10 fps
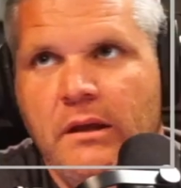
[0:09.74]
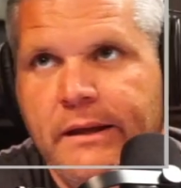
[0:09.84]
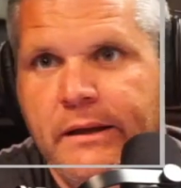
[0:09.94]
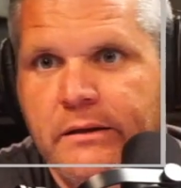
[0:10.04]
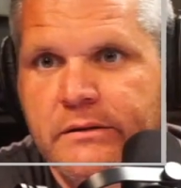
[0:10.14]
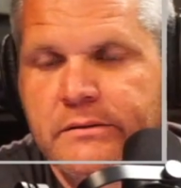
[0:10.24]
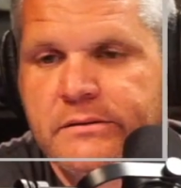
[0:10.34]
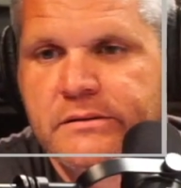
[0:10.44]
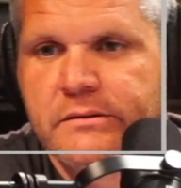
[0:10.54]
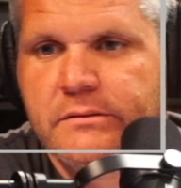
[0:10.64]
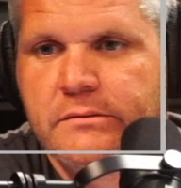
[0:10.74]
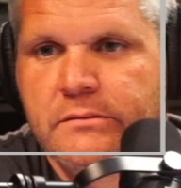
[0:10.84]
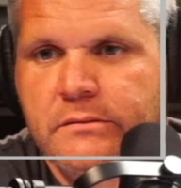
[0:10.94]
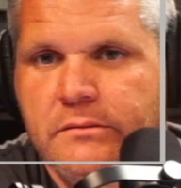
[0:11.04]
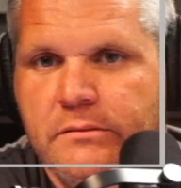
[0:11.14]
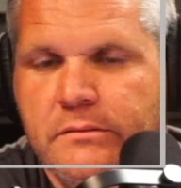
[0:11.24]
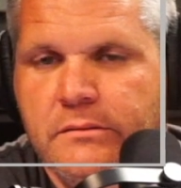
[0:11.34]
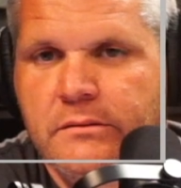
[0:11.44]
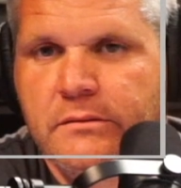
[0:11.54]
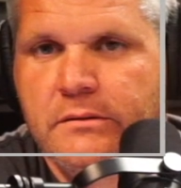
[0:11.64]
And
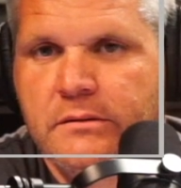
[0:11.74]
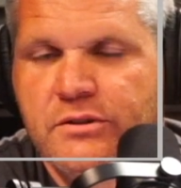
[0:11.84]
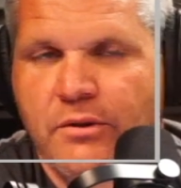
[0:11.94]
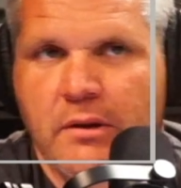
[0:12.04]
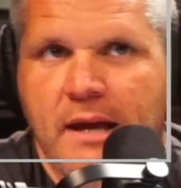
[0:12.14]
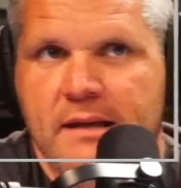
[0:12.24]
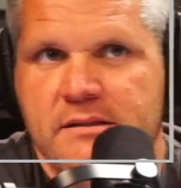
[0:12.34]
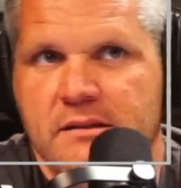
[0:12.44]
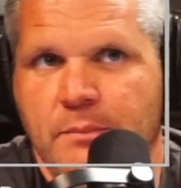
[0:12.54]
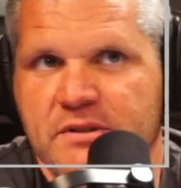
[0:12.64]
so the last